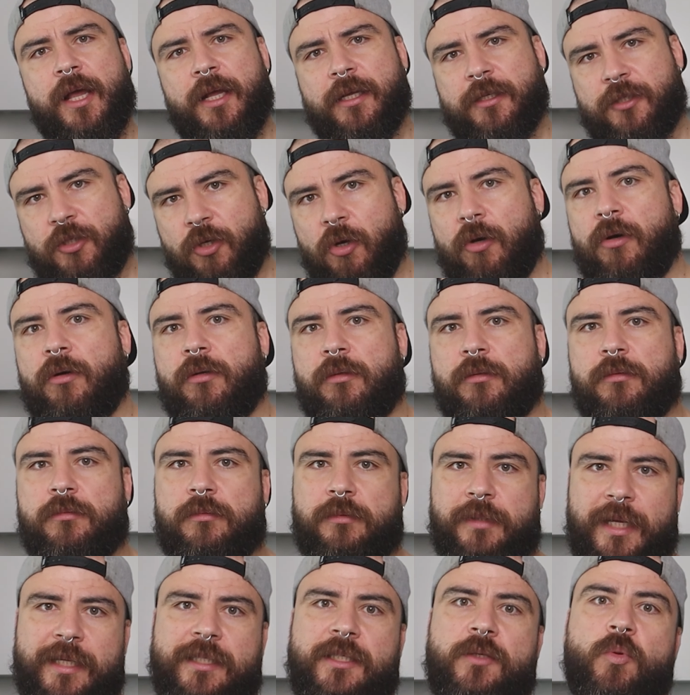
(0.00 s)
So
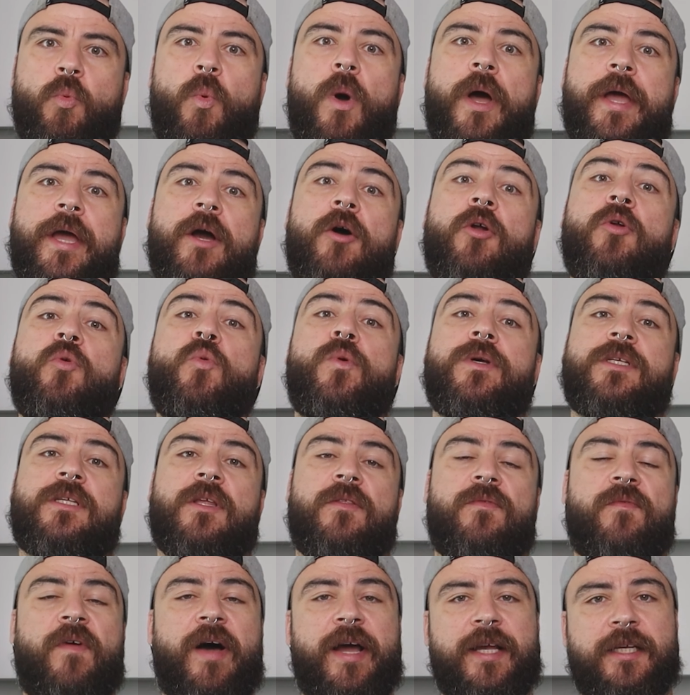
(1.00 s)
that's why I always
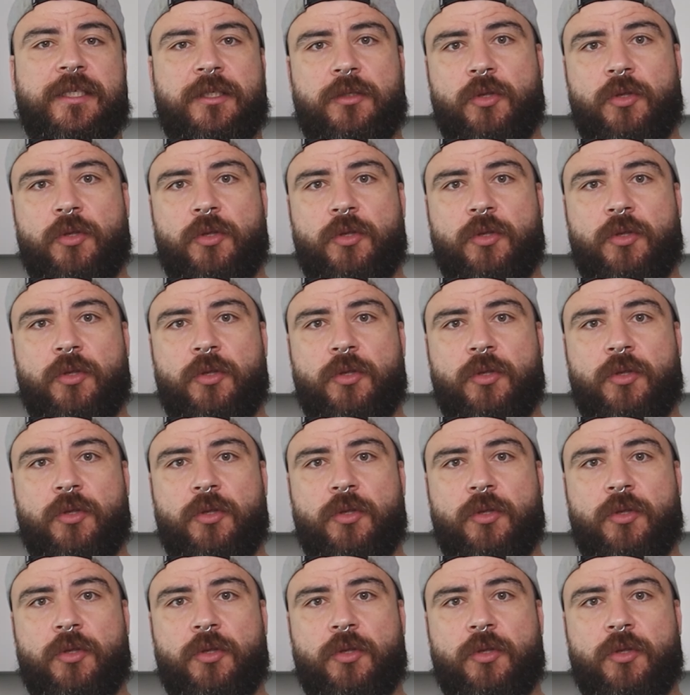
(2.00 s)
advise